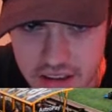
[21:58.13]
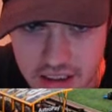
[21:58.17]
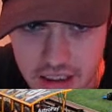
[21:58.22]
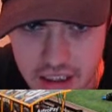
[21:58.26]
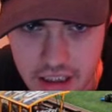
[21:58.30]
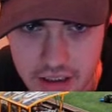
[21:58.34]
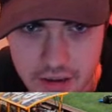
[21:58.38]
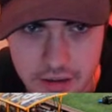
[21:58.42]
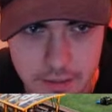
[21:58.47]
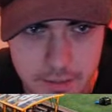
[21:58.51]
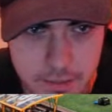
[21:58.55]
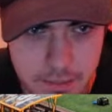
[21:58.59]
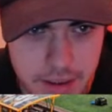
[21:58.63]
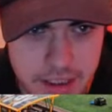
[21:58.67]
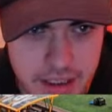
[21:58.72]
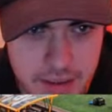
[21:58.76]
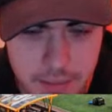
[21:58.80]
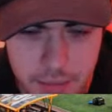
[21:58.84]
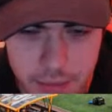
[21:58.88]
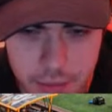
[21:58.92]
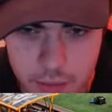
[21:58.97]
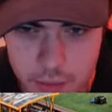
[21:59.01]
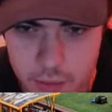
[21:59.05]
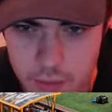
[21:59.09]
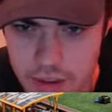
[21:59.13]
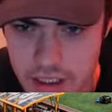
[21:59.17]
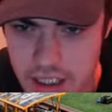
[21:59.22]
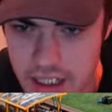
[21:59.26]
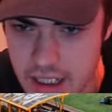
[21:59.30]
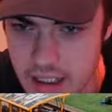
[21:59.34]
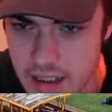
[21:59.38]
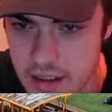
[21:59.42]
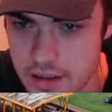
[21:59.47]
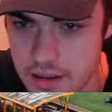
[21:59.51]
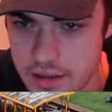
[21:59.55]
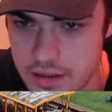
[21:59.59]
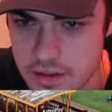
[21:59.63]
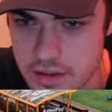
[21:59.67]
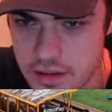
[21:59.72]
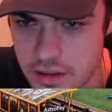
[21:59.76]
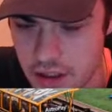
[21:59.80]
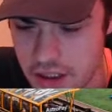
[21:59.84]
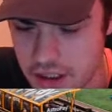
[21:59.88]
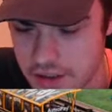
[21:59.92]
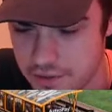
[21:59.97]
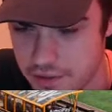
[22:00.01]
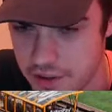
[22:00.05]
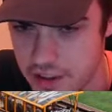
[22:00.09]
the people that are,
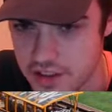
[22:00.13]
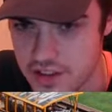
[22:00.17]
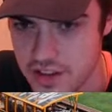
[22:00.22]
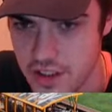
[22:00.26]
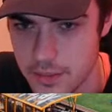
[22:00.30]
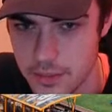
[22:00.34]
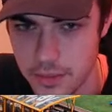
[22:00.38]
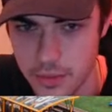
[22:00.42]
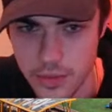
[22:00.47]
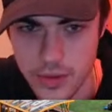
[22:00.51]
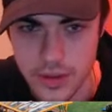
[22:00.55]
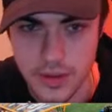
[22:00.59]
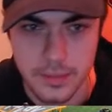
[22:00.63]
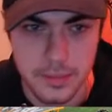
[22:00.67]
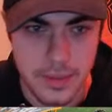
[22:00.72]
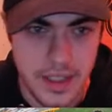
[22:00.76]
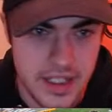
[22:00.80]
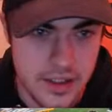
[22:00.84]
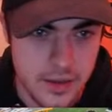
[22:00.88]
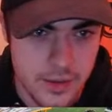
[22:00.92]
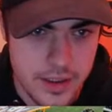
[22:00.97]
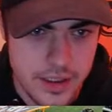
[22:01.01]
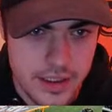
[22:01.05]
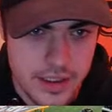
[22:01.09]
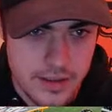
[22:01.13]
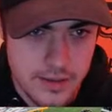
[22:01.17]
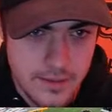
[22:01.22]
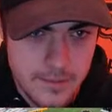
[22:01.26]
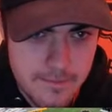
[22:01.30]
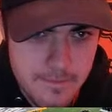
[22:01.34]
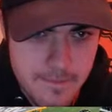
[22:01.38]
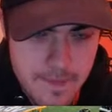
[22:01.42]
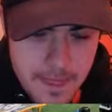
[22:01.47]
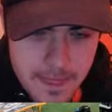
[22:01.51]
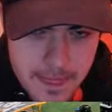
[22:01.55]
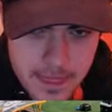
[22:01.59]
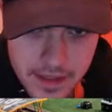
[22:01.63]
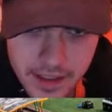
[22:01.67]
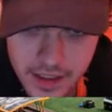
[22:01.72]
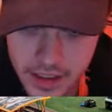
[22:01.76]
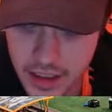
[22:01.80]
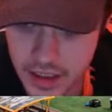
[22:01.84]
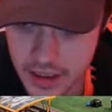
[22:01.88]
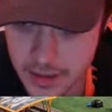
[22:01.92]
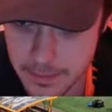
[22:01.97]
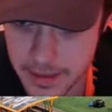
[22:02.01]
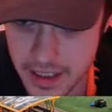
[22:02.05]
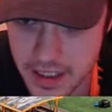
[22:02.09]
like, for example, the penalty
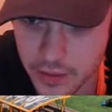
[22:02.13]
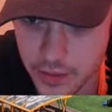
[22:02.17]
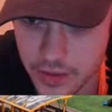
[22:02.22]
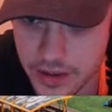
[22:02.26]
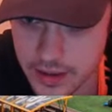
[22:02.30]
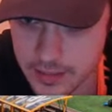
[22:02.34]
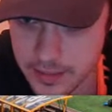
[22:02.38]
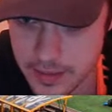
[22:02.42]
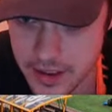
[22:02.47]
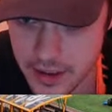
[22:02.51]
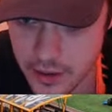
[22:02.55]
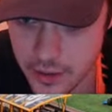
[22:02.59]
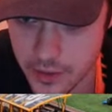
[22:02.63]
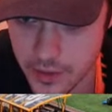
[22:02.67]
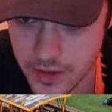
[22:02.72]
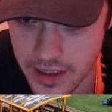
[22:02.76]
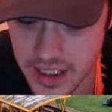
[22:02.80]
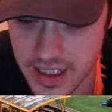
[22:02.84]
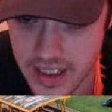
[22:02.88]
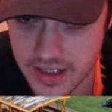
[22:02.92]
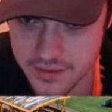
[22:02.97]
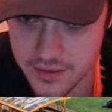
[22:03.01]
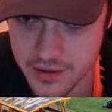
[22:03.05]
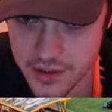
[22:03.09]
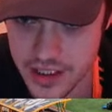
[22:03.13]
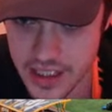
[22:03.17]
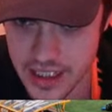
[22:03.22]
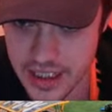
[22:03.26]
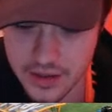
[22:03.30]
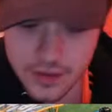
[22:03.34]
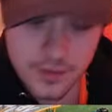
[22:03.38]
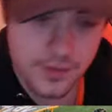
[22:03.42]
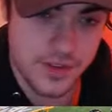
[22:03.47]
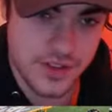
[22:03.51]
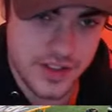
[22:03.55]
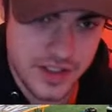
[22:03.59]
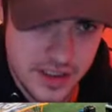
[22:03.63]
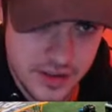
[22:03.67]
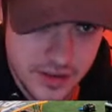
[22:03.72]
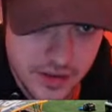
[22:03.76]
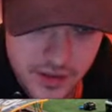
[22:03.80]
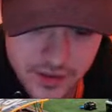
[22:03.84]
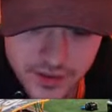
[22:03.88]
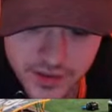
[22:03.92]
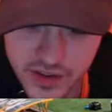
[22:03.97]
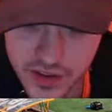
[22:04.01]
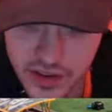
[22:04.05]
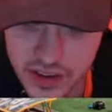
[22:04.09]
appeal that Everton had, obviously is
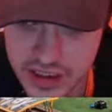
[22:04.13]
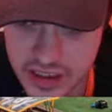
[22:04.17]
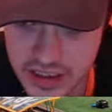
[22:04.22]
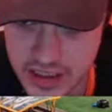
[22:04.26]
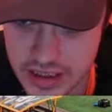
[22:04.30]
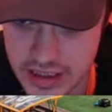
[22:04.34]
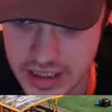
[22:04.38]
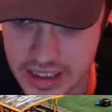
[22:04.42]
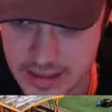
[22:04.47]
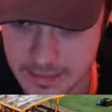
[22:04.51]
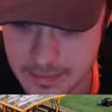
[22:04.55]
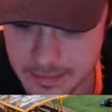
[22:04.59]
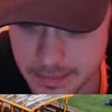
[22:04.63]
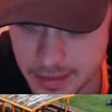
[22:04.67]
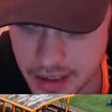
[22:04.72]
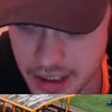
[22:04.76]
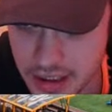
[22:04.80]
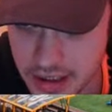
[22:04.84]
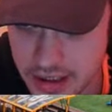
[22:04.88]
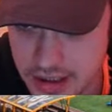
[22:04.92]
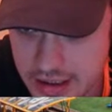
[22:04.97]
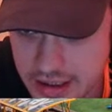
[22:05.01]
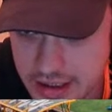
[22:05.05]
offside in the end. But,